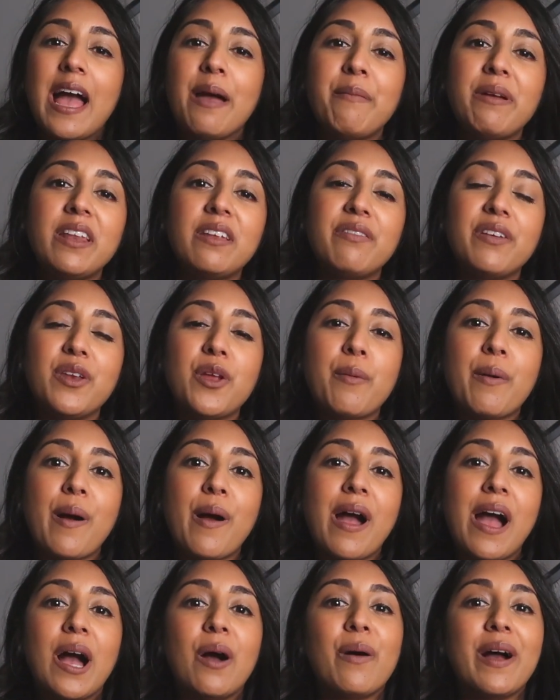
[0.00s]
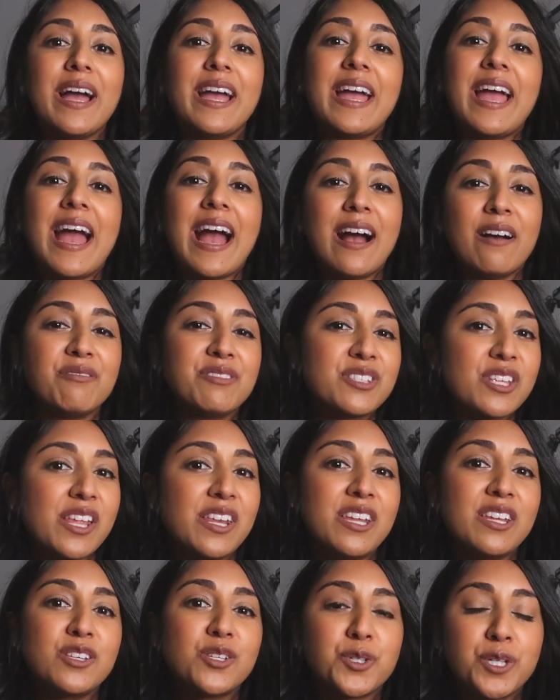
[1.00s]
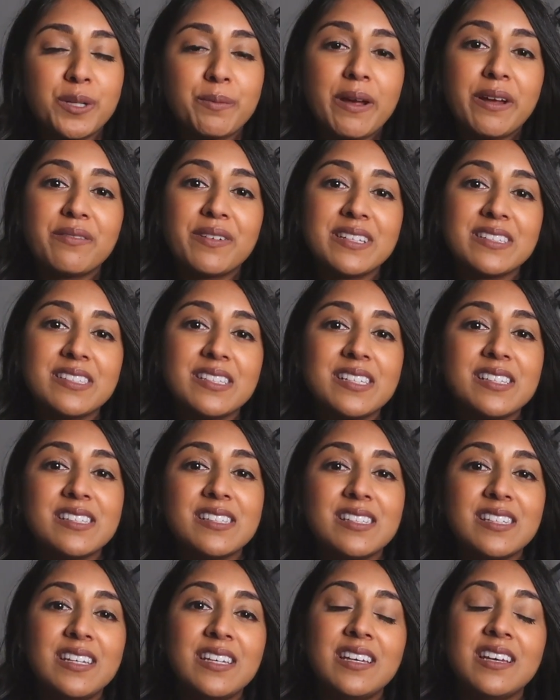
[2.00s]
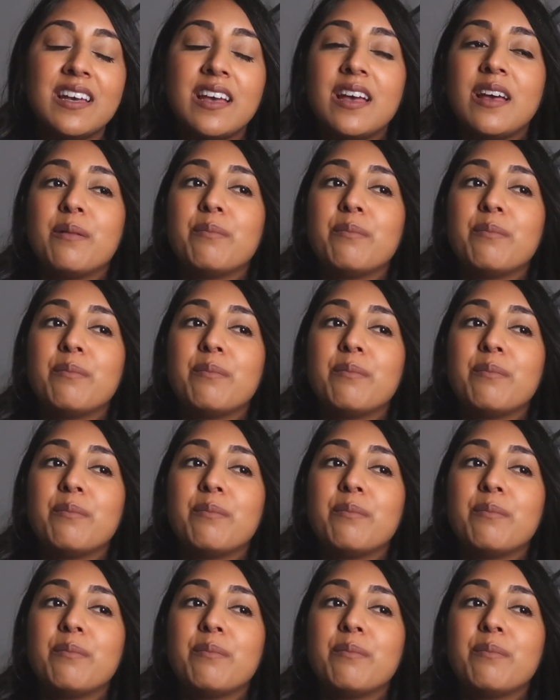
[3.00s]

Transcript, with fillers: made a video about how I have studied during my residency,